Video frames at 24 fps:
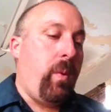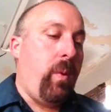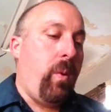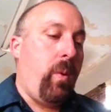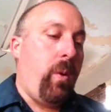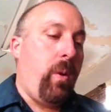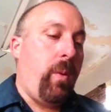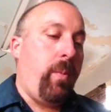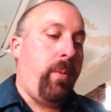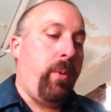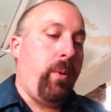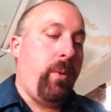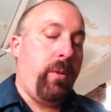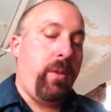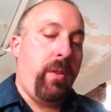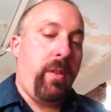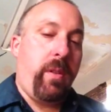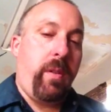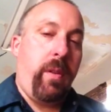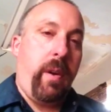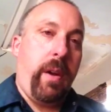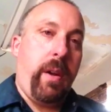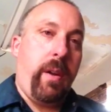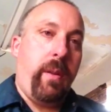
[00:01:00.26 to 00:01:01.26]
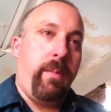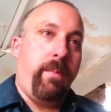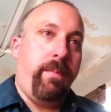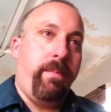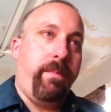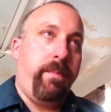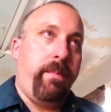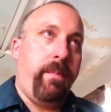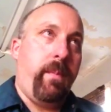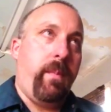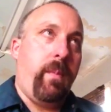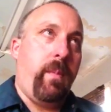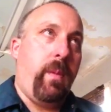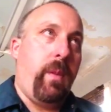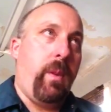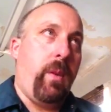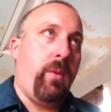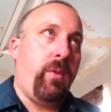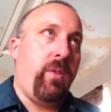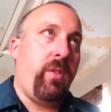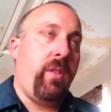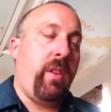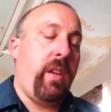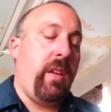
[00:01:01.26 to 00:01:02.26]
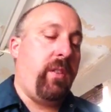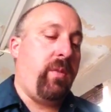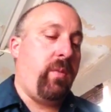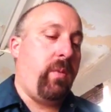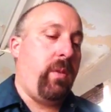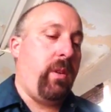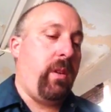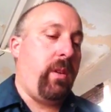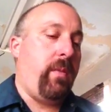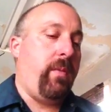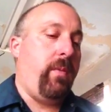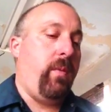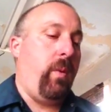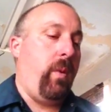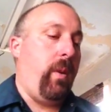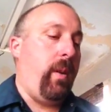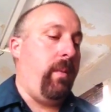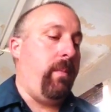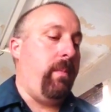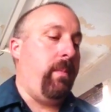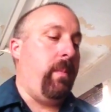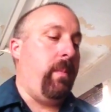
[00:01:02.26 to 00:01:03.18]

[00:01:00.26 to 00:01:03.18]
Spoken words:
or pull to the ground? Those are things we're looking for.